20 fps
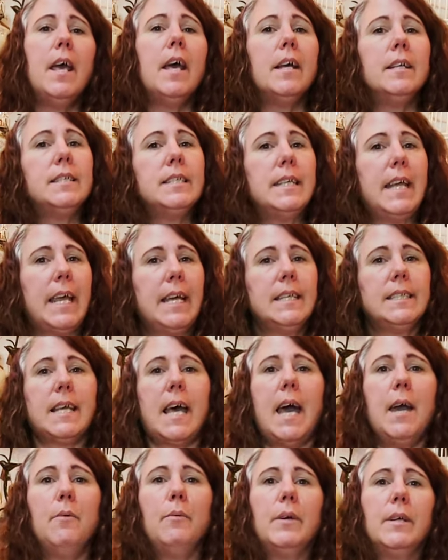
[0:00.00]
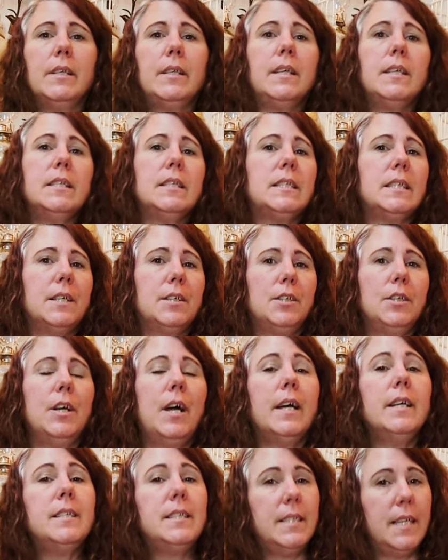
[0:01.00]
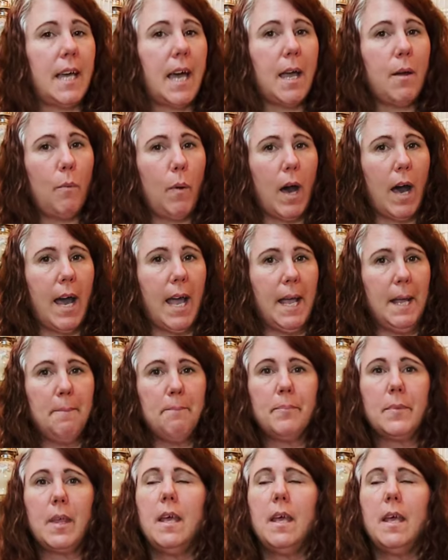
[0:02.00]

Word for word: and today's I would consider a DIY.